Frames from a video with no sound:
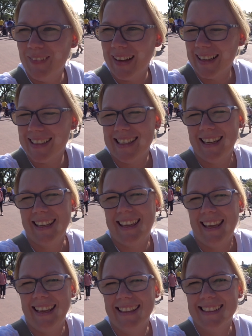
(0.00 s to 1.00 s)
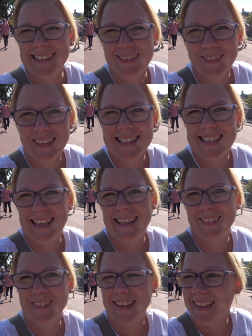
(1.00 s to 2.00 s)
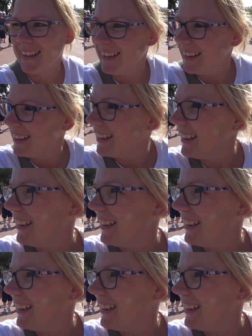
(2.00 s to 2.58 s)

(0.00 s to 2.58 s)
Magic Kingdom this evening. Bobby, how we get